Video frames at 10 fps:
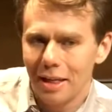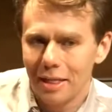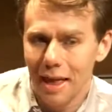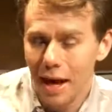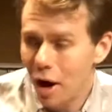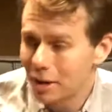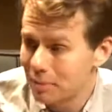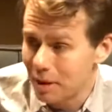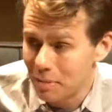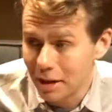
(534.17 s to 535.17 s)
that haunted
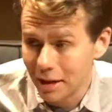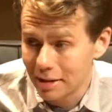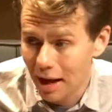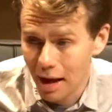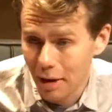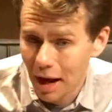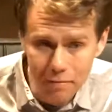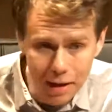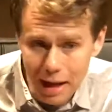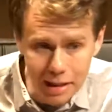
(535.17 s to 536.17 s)
me because,
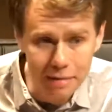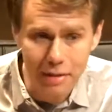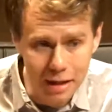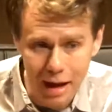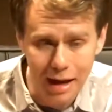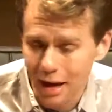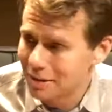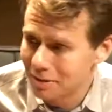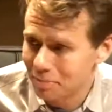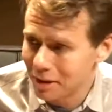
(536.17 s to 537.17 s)
I live the
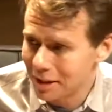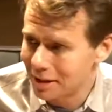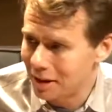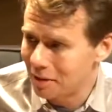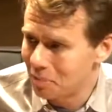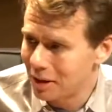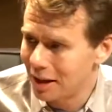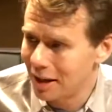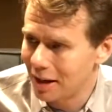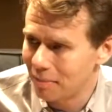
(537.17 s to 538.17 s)
chaos of building a
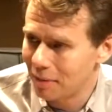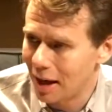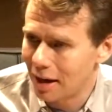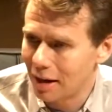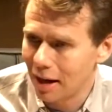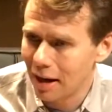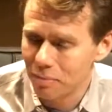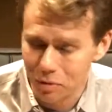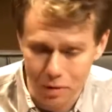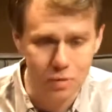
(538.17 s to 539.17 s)
company, and I'm sort of